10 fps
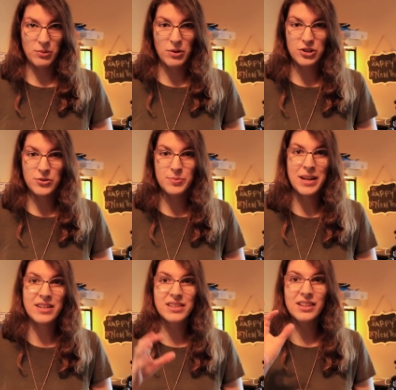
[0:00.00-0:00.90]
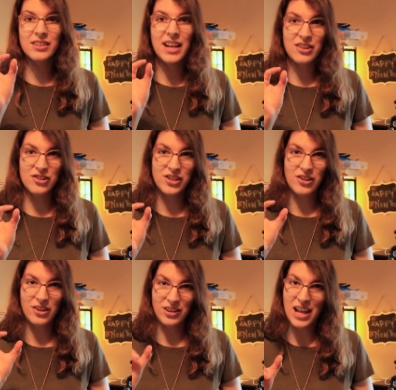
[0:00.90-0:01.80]
We want to spend as little energy
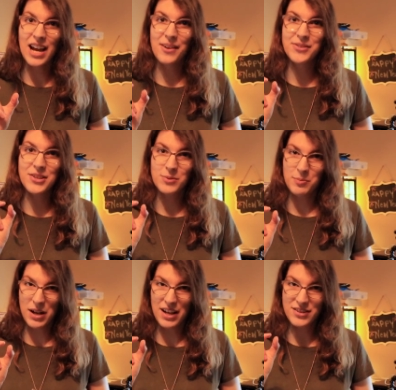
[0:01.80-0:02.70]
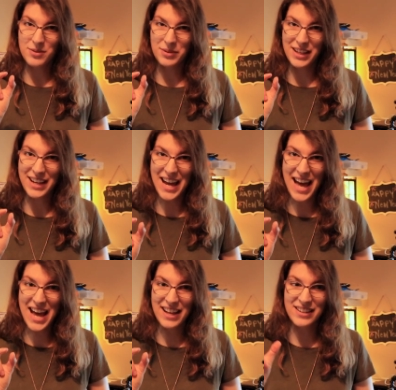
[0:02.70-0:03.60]
in our lives as we possibly
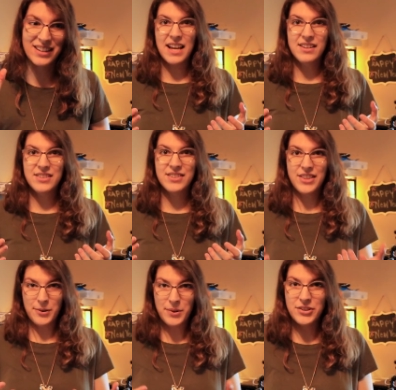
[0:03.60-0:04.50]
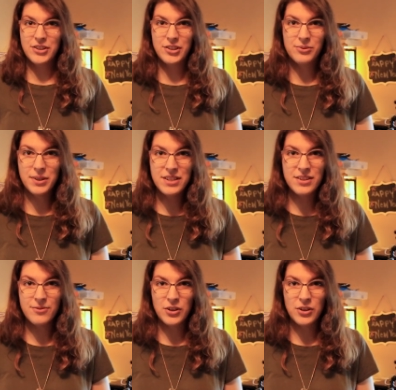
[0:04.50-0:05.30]
can. And there was a good reason